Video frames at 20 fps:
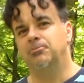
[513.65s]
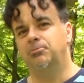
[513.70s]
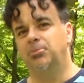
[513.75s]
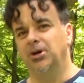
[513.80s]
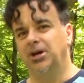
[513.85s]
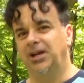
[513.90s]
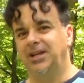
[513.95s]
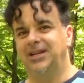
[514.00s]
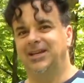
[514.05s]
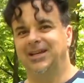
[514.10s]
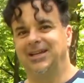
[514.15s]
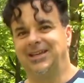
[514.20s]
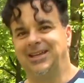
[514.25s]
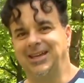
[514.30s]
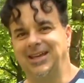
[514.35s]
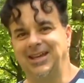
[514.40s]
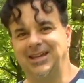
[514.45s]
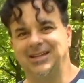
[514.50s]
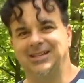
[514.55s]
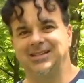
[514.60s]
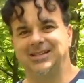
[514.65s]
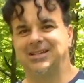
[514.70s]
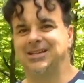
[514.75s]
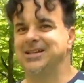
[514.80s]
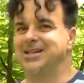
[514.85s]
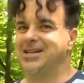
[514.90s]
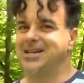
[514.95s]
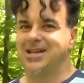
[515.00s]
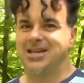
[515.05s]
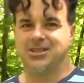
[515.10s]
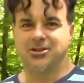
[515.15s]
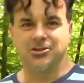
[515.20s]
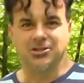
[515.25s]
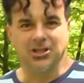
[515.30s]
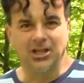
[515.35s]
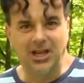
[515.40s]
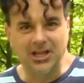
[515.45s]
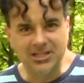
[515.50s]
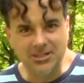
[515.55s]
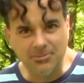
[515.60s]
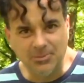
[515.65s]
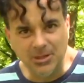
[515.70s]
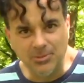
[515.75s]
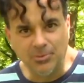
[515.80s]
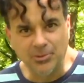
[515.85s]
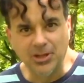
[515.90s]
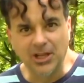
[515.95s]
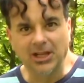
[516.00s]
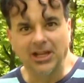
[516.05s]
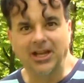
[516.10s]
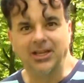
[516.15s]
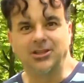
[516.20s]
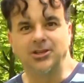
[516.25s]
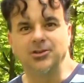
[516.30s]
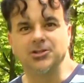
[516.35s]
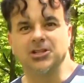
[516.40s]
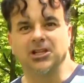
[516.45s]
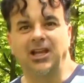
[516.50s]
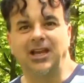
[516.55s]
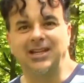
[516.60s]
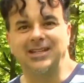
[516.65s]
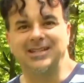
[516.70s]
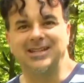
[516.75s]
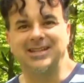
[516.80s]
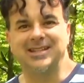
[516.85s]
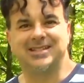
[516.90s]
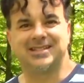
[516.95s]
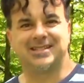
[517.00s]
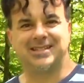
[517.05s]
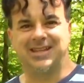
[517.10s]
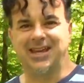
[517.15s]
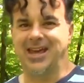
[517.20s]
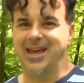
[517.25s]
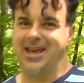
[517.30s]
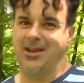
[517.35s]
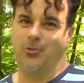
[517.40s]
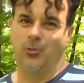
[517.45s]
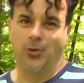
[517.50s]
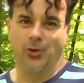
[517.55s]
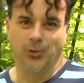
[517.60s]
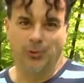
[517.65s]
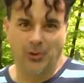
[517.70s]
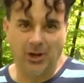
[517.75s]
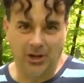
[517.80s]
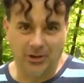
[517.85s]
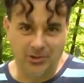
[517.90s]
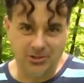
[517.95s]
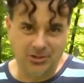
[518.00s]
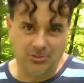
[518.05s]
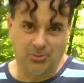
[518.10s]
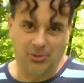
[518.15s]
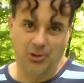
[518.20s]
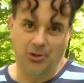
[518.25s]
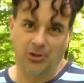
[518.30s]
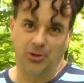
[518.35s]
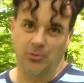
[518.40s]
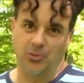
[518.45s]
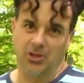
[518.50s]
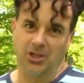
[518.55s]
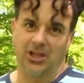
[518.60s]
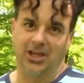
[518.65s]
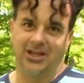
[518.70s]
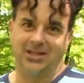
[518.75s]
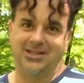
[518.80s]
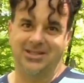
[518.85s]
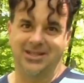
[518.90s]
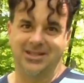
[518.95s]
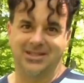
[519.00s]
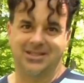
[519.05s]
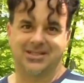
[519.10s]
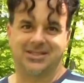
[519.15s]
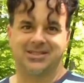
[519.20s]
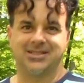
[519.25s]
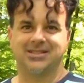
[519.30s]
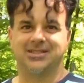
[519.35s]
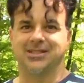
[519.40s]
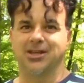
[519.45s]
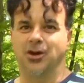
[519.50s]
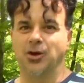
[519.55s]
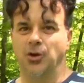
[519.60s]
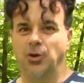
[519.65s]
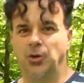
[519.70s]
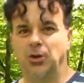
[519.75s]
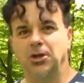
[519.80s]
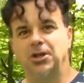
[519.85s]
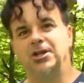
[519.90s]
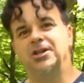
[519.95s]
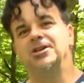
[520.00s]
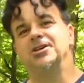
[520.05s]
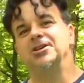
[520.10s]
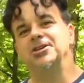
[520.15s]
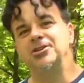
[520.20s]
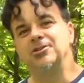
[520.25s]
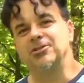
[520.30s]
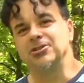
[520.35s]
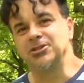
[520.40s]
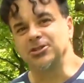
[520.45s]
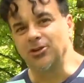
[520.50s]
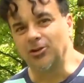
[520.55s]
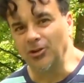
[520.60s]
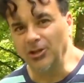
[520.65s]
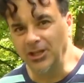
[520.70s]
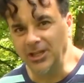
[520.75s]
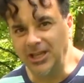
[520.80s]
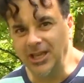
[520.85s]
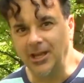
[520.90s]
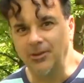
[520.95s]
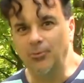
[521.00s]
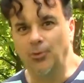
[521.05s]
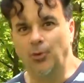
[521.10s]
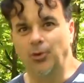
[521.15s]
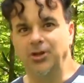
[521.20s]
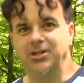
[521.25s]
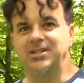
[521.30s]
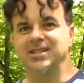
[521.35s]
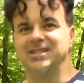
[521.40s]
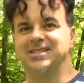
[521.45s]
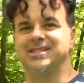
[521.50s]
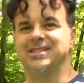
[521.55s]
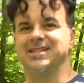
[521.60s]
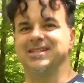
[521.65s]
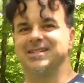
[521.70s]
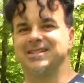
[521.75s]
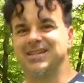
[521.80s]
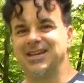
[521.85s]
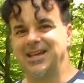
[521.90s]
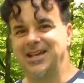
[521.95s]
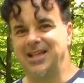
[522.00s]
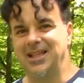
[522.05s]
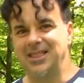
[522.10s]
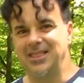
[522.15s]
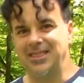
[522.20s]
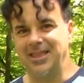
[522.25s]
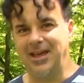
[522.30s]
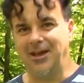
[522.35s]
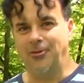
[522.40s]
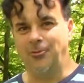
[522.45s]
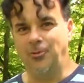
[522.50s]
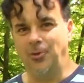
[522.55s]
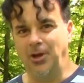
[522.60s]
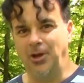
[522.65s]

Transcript: But again, there's lots of people that like those light discs, and world records are broken with light discs, so you can certainly get more distance that